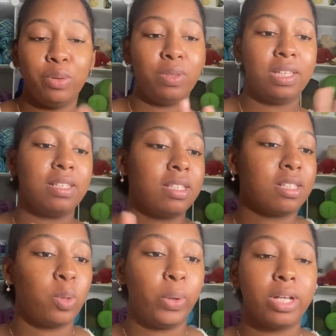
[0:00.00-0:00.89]
this is
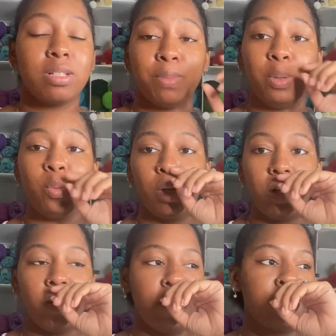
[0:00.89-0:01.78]
going to be
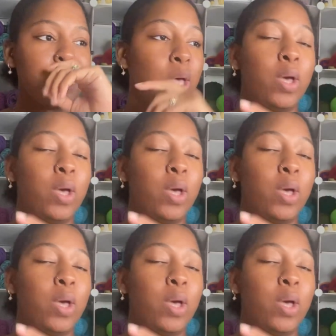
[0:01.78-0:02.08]
one-offs,